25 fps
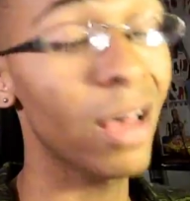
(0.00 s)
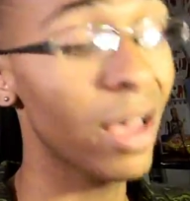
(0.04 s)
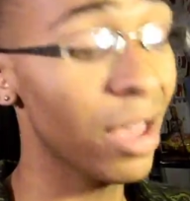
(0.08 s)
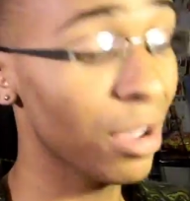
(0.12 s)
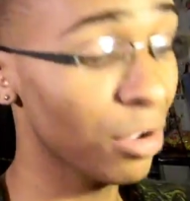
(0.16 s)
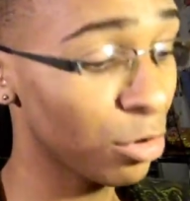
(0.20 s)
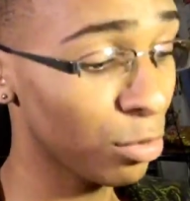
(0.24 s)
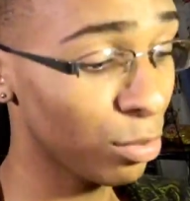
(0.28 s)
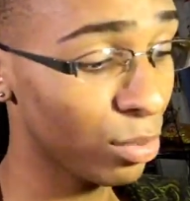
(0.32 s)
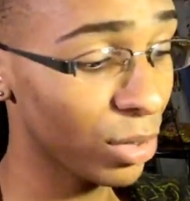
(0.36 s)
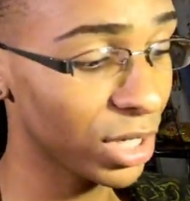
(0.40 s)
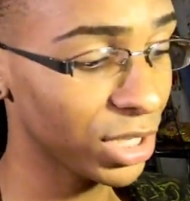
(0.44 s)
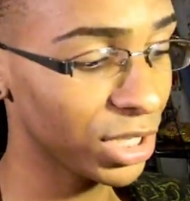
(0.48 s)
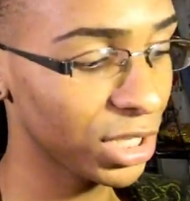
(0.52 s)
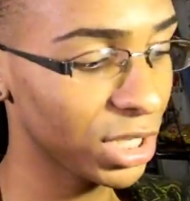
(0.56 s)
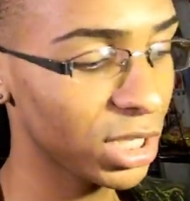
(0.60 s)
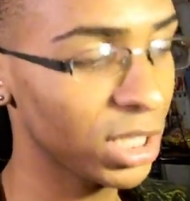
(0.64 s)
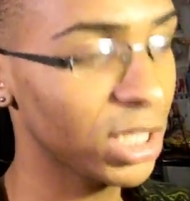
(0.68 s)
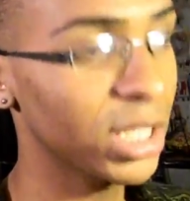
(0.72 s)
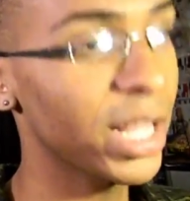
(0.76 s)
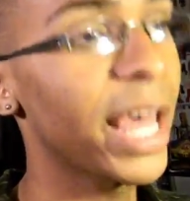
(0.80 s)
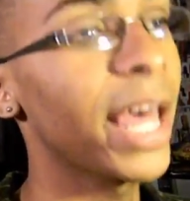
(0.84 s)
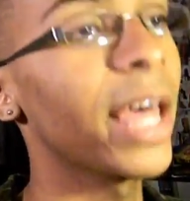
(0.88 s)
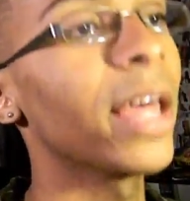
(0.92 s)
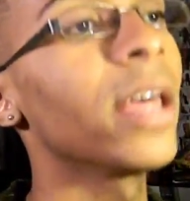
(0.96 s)
angle
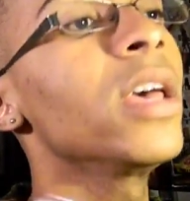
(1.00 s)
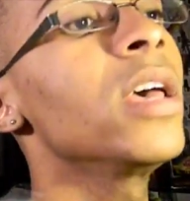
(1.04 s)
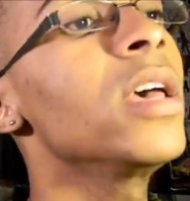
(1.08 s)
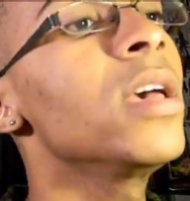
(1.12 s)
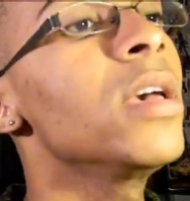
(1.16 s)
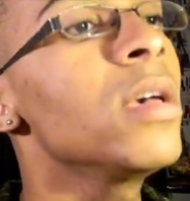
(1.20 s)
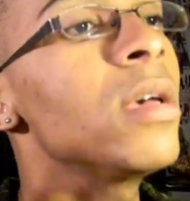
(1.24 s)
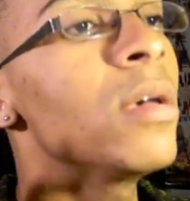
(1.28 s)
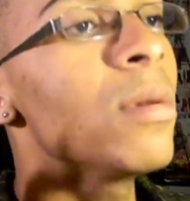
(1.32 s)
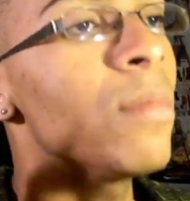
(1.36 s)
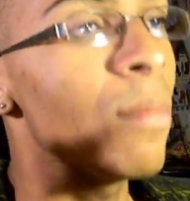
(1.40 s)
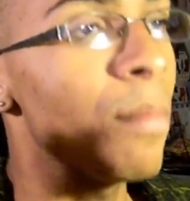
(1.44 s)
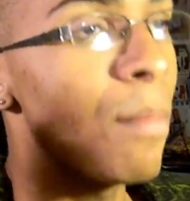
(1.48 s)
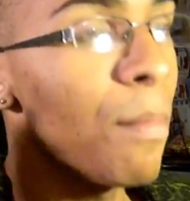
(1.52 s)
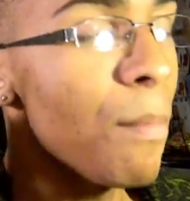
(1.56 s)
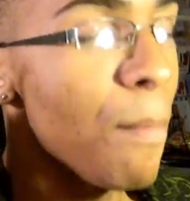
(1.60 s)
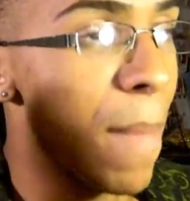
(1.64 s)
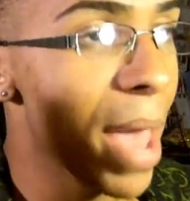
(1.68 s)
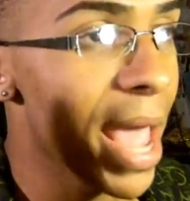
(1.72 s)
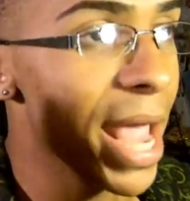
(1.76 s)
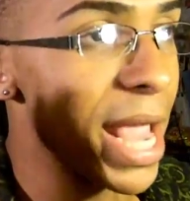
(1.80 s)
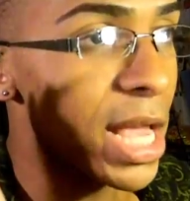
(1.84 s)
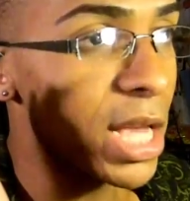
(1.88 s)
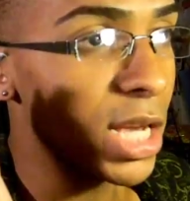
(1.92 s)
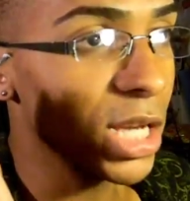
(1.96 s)
brushes that
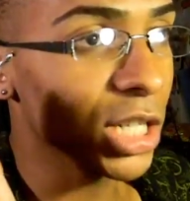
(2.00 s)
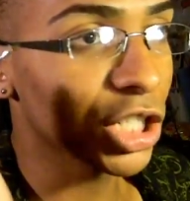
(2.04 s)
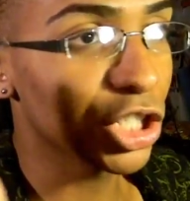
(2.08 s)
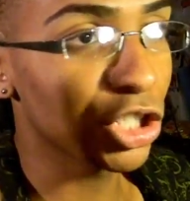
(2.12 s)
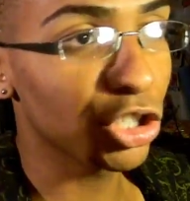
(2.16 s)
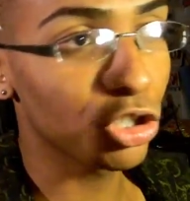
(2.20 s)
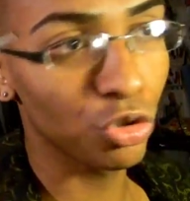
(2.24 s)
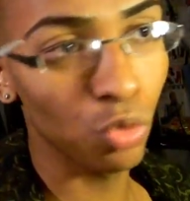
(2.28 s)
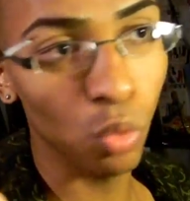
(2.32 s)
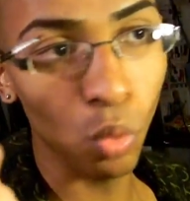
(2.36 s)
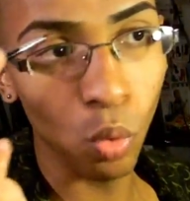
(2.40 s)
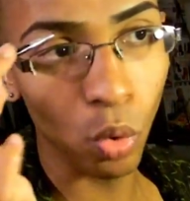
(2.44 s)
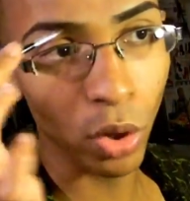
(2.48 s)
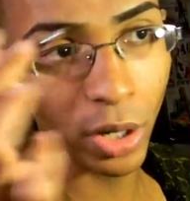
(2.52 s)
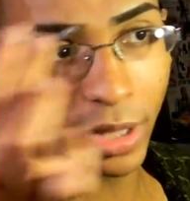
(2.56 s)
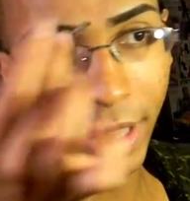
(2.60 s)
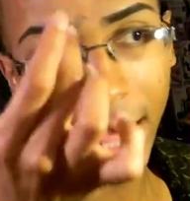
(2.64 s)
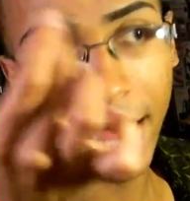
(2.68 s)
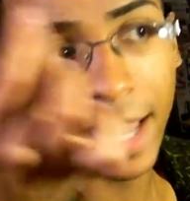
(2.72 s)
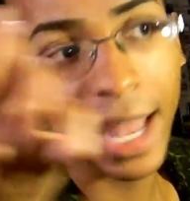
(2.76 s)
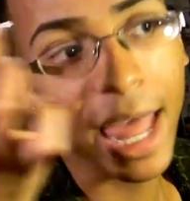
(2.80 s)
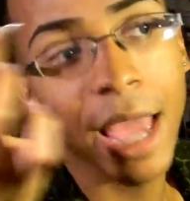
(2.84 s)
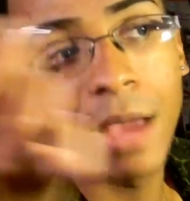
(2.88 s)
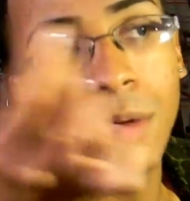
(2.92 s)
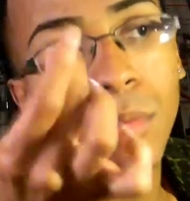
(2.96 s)
make sure
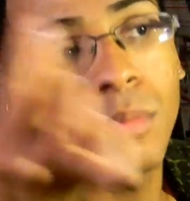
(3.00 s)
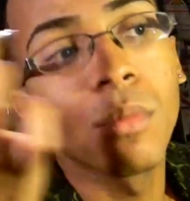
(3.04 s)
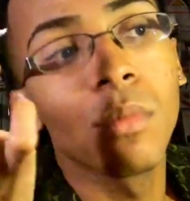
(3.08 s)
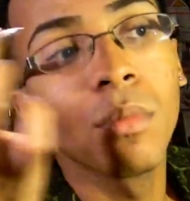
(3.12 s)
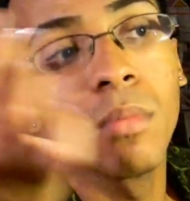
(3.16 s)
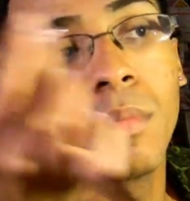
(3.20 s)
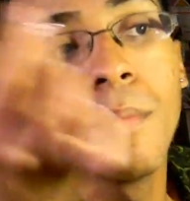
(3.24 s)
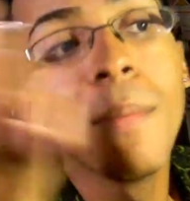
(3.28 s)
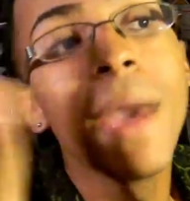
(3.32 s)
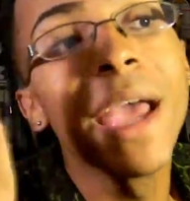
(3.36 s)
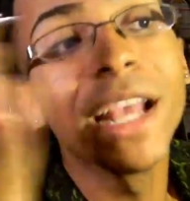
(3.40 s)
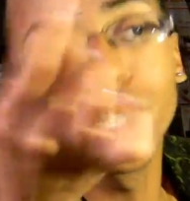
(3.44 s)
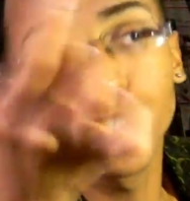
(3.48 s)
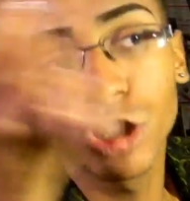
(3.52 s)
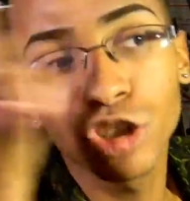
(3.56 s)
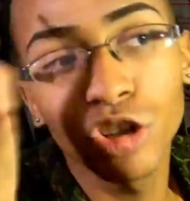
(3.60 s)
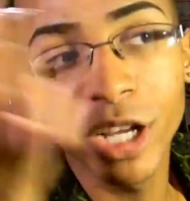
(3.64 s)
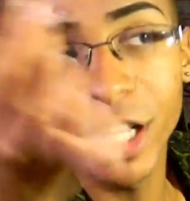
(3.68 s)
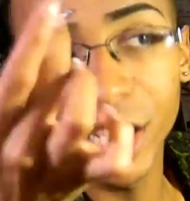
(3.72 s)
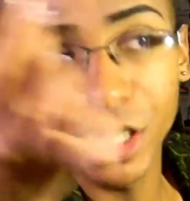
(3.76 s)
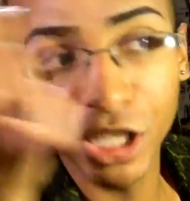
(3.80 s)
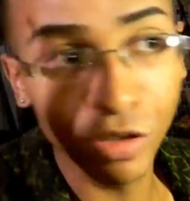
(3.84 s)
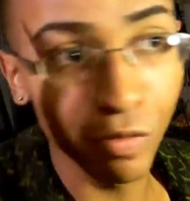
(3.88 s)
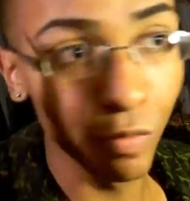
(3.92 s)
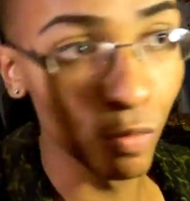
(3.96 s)

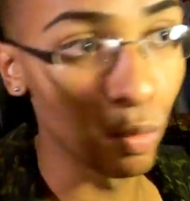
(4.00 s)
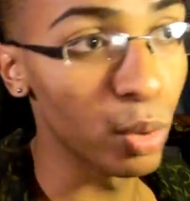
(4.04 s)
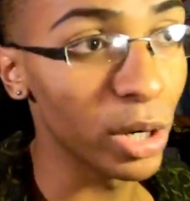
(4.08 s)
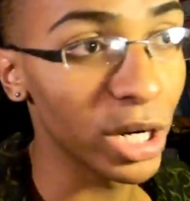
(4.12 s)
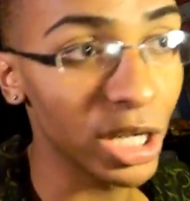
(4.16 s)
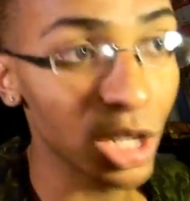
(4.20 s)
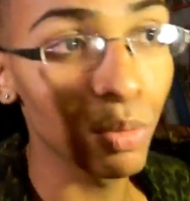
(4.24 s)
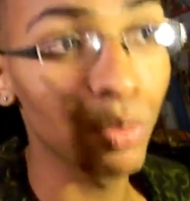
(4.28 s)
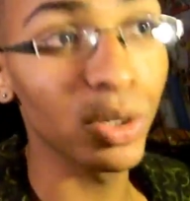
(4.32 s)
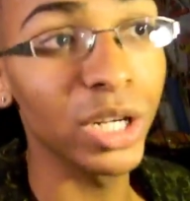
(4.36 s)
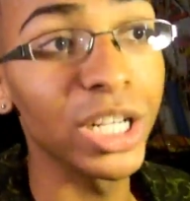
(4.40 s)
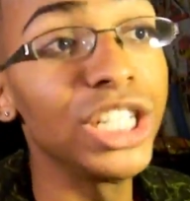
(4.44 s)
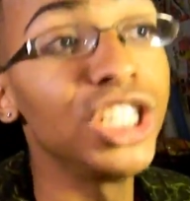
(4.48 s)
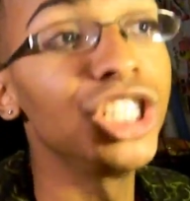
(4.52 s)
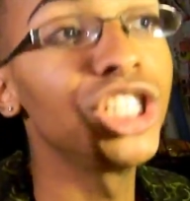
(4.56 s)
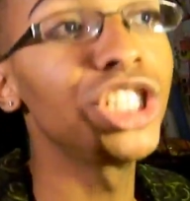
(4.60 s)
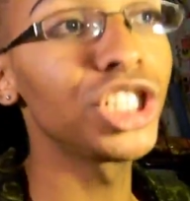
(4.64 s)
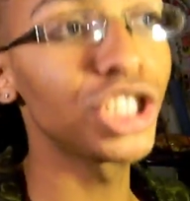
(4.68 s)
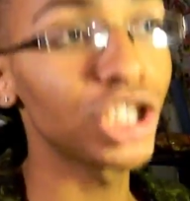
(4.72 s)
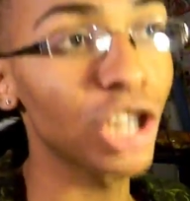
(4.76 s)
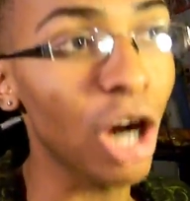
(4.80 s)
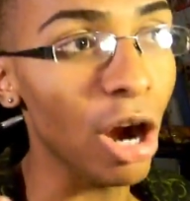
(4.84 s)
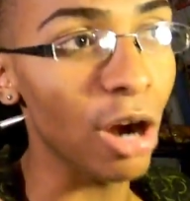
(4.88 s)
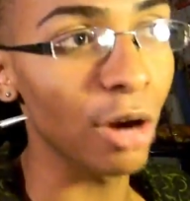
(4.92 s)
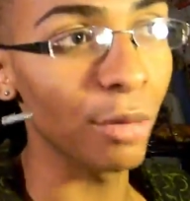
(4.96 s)
it's really, really
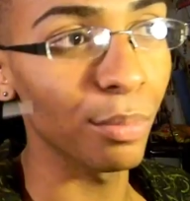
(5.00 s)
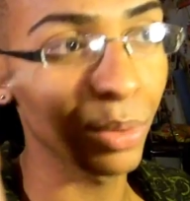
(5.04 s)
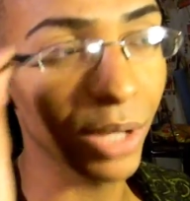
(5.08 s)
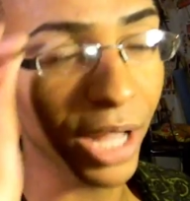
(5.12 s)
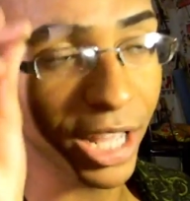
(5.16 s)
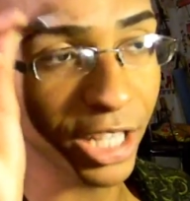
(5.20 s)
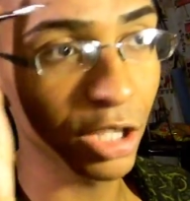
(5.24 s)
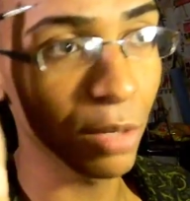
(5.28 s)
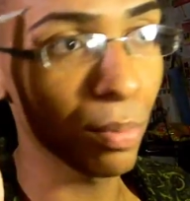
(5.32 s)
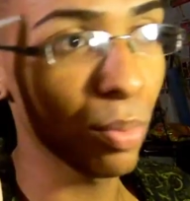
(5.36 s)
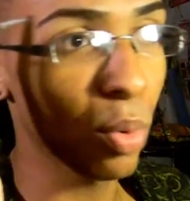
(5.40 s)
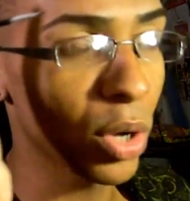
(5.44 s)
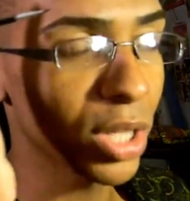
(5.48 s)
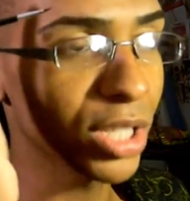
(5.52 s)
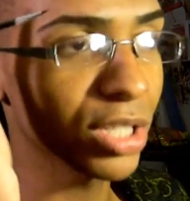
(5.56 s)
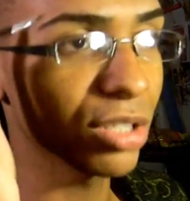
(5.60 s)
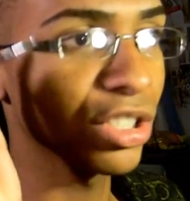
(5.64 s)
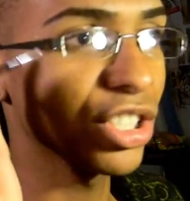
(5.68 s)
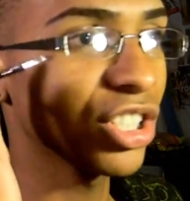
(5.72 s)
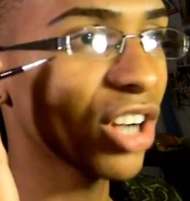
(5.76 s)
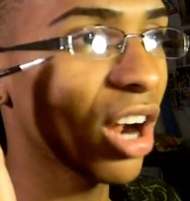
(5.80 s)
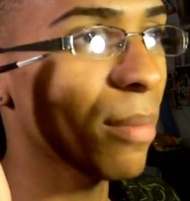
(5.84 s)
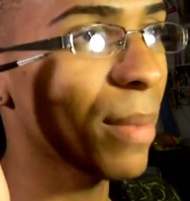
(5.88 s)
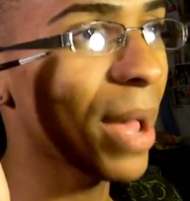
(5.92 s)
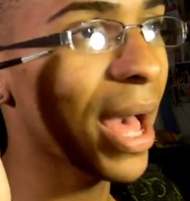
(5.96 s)
sharp. Like the points
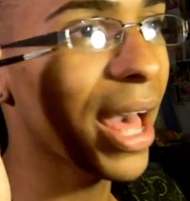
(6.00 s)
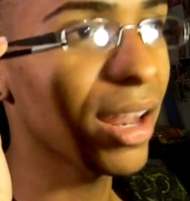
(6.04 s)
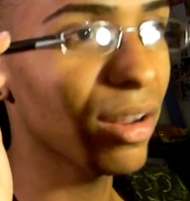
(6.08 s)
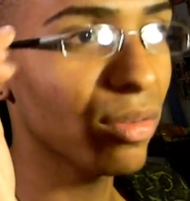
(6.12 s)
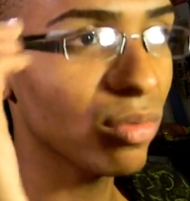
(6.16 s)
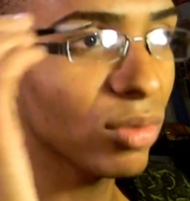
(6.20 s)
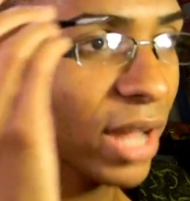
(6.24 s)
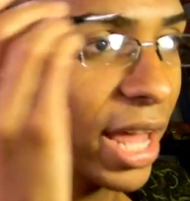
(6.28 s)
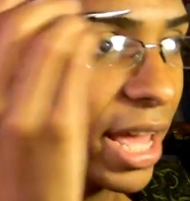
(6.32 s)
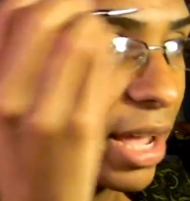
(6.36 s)
are sharp. I don't